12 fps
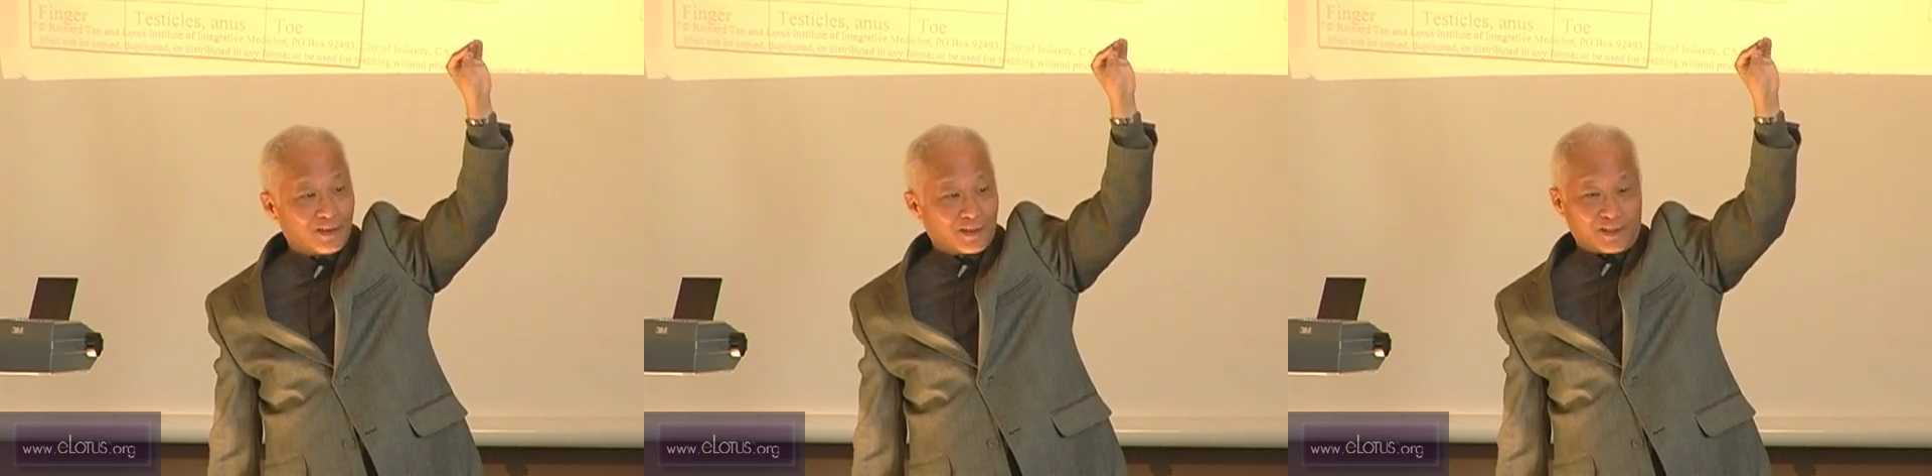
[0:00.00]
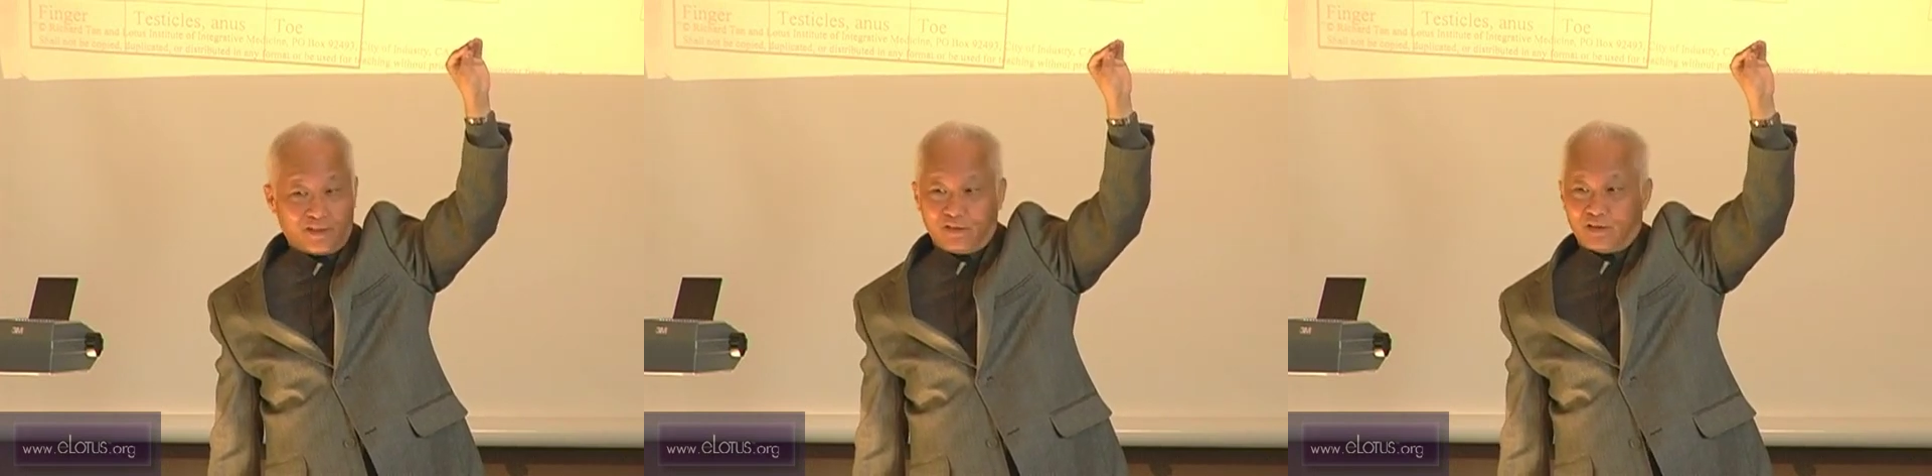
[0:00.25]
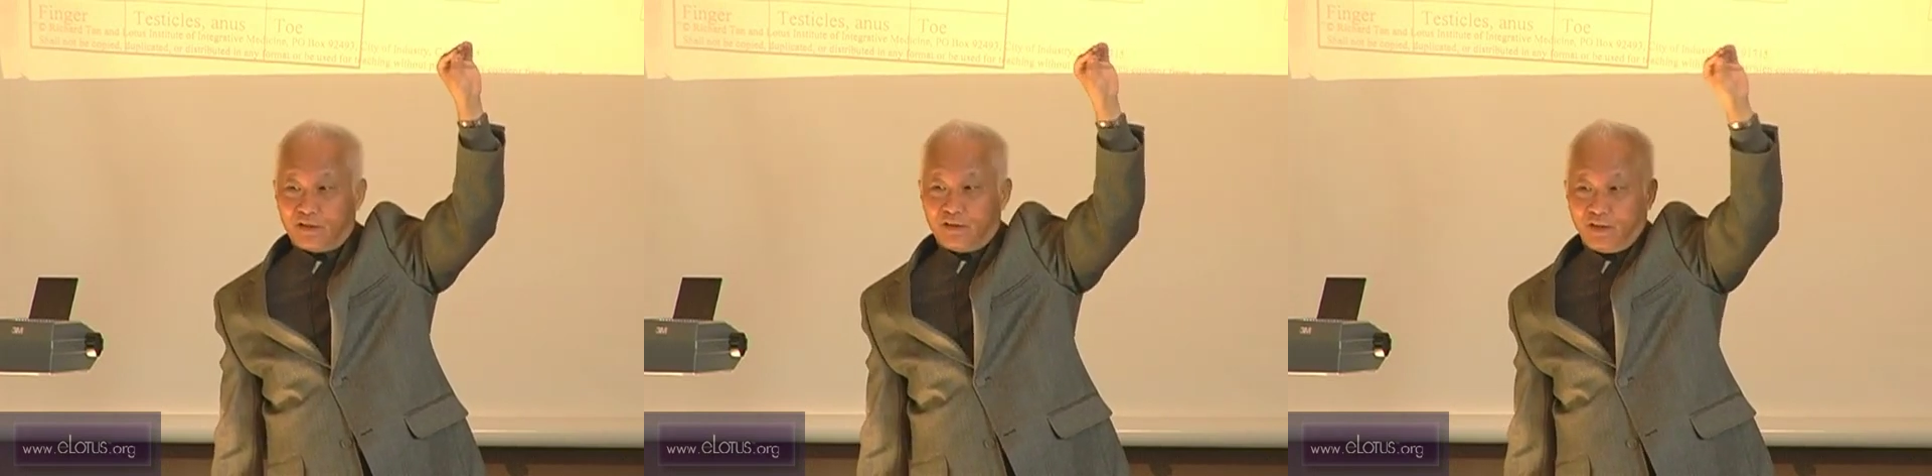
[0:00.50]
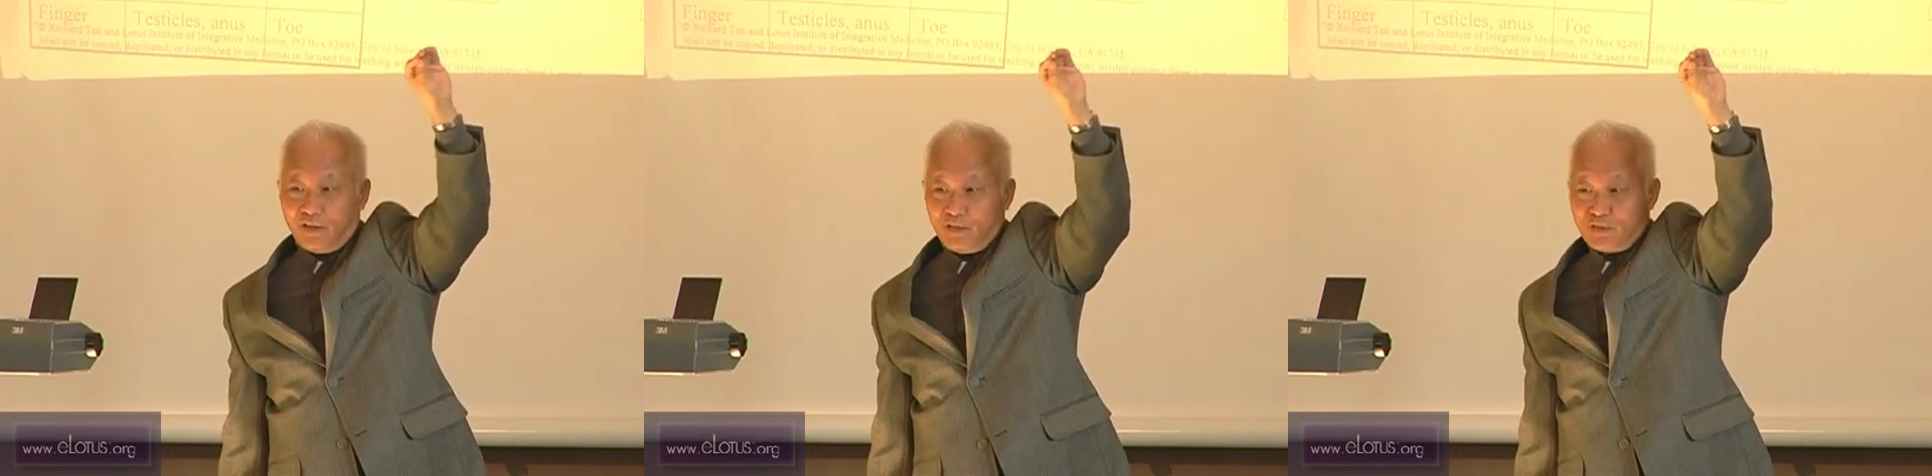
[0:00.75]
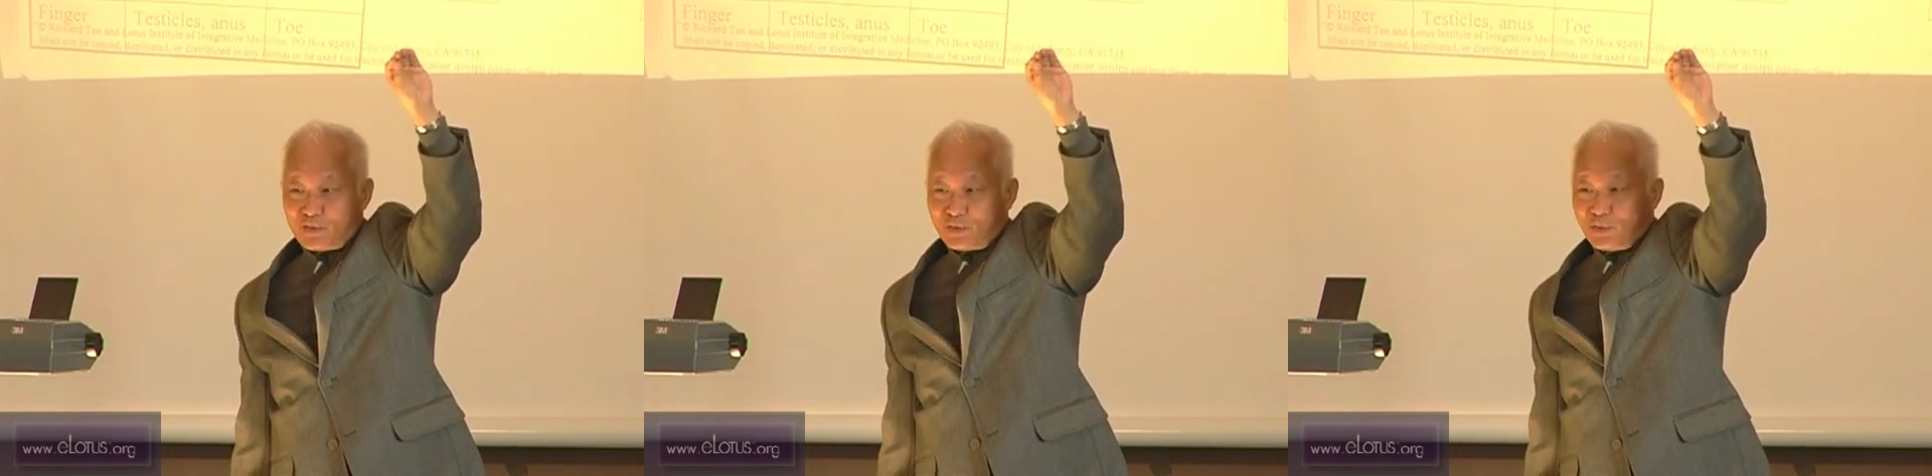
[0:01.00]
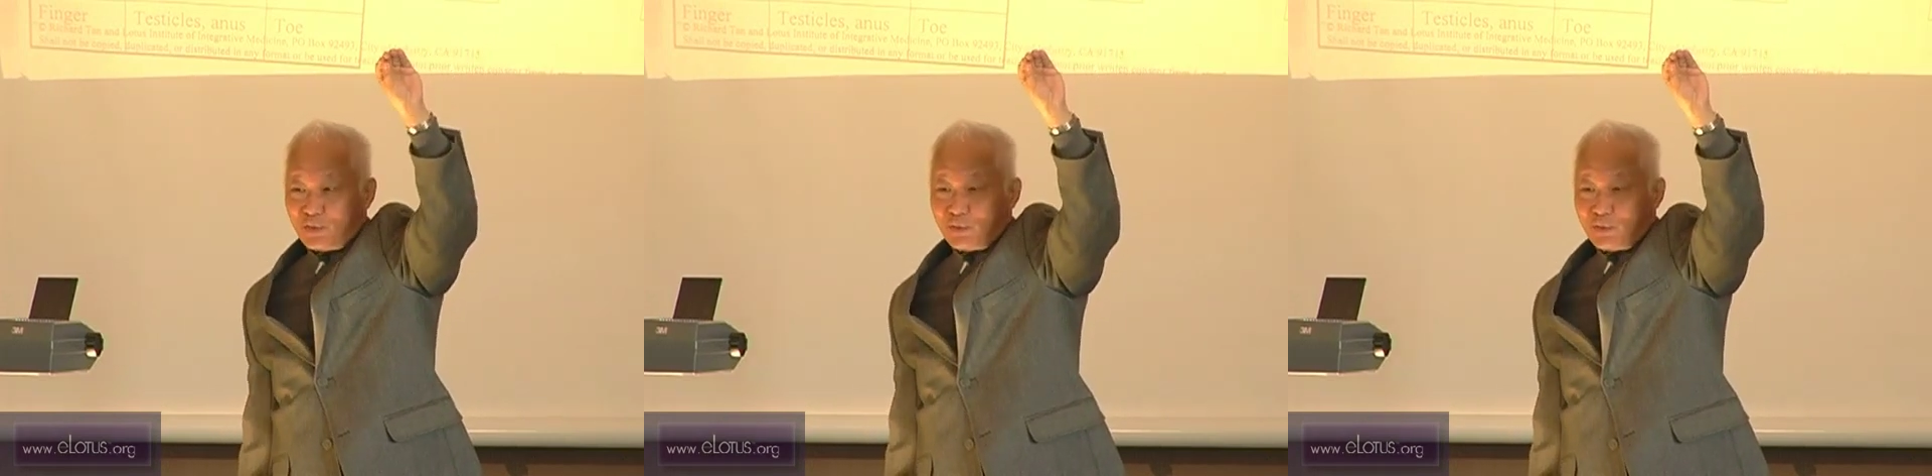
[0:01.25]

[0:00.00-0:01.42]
I cannot answer